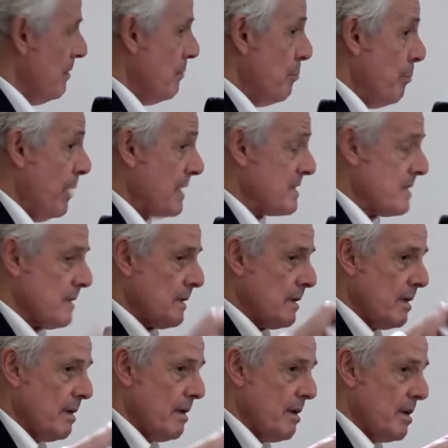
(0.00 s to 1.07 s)
but
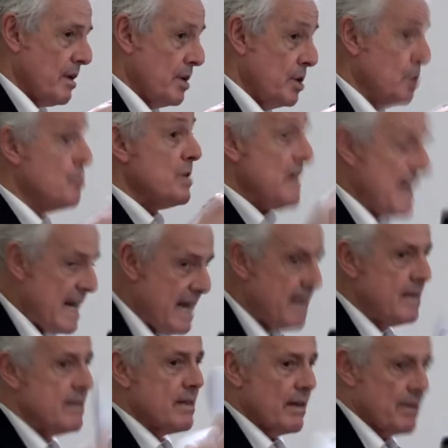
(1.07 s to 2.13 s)
you
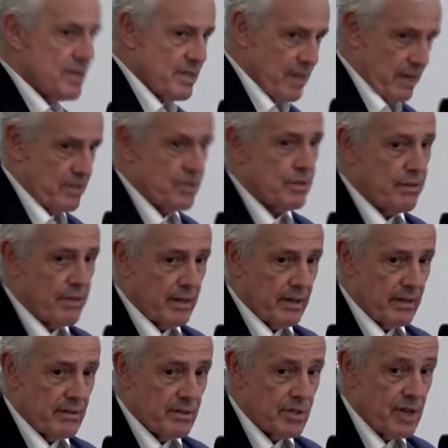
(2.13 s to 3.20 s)
need such
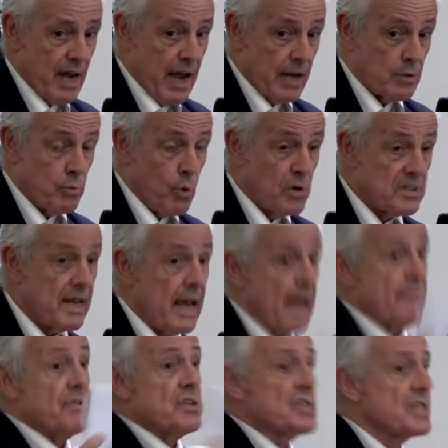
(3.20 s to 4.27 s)
things at
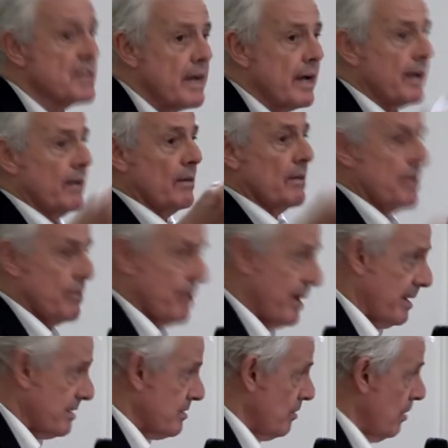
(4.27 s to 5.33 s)
whatever scale you're
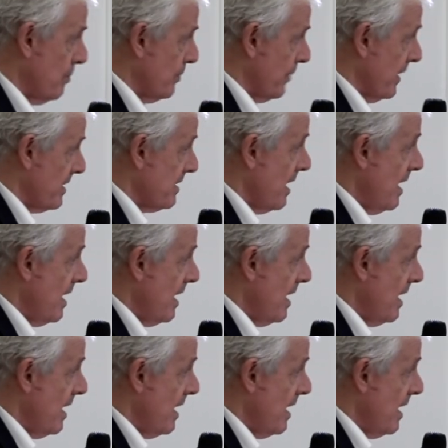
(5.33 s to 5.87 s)
going to operate.